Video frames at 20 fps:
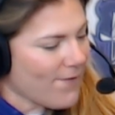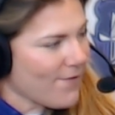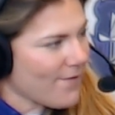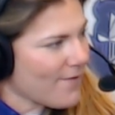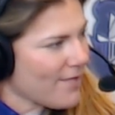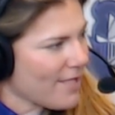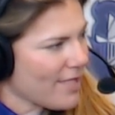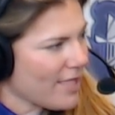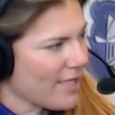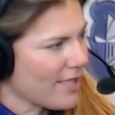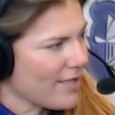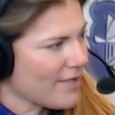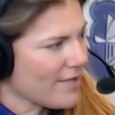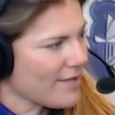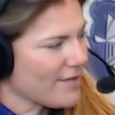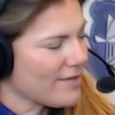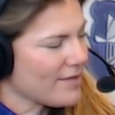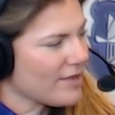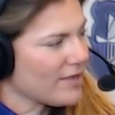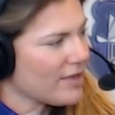
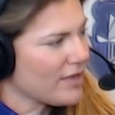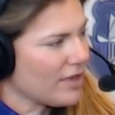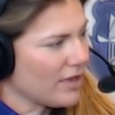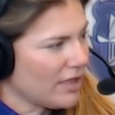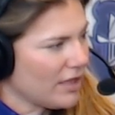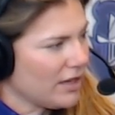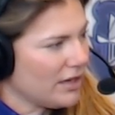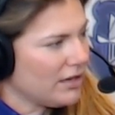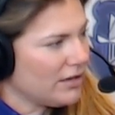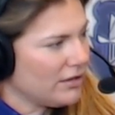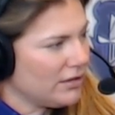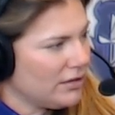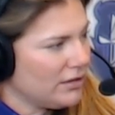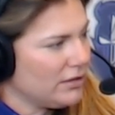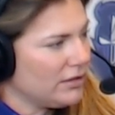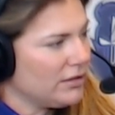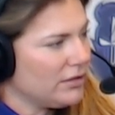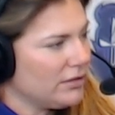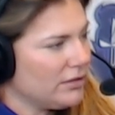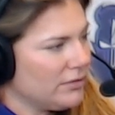
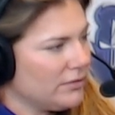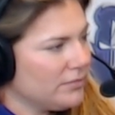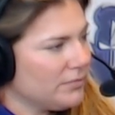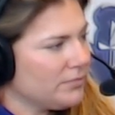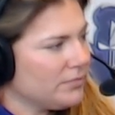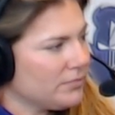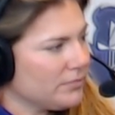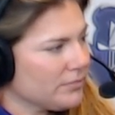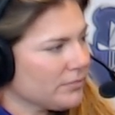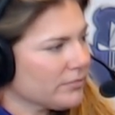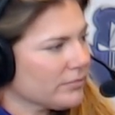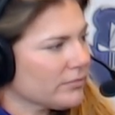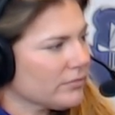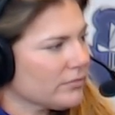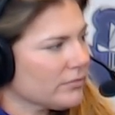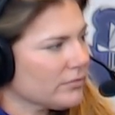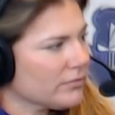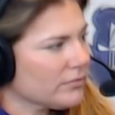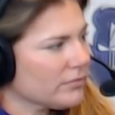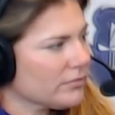
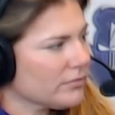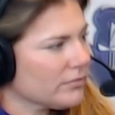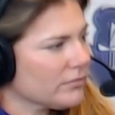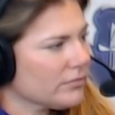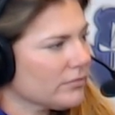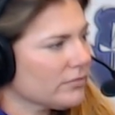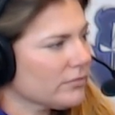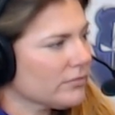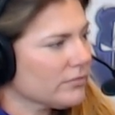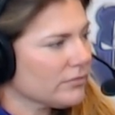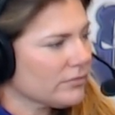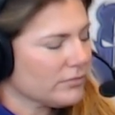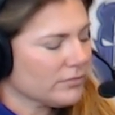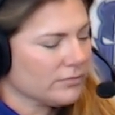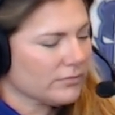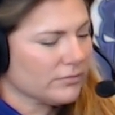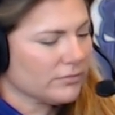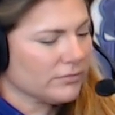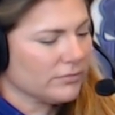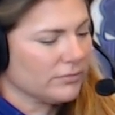
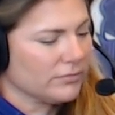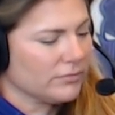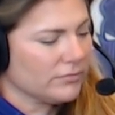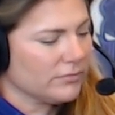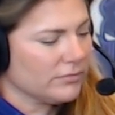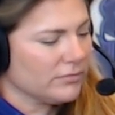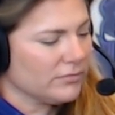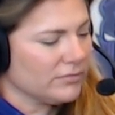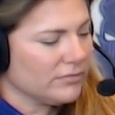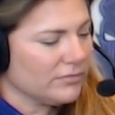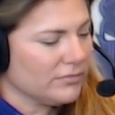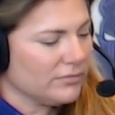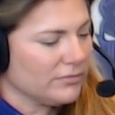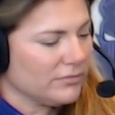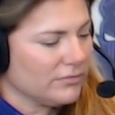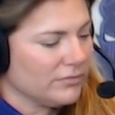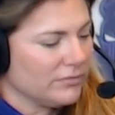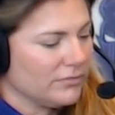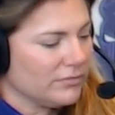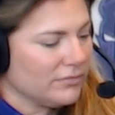
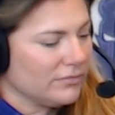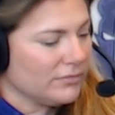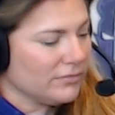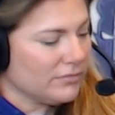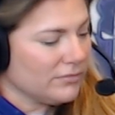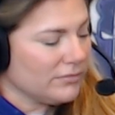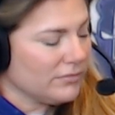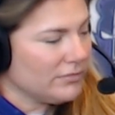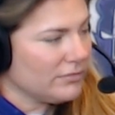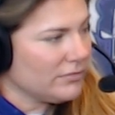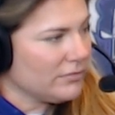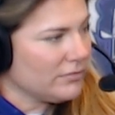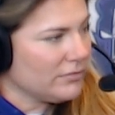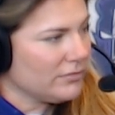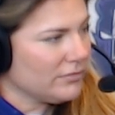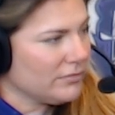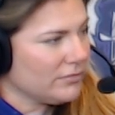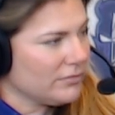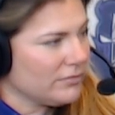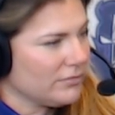
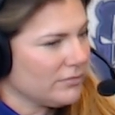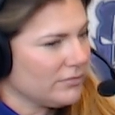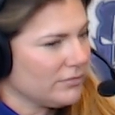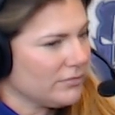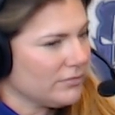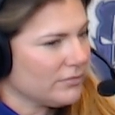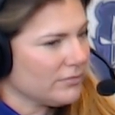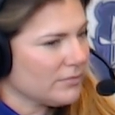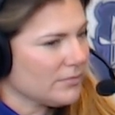No words are spoken by the person on screen.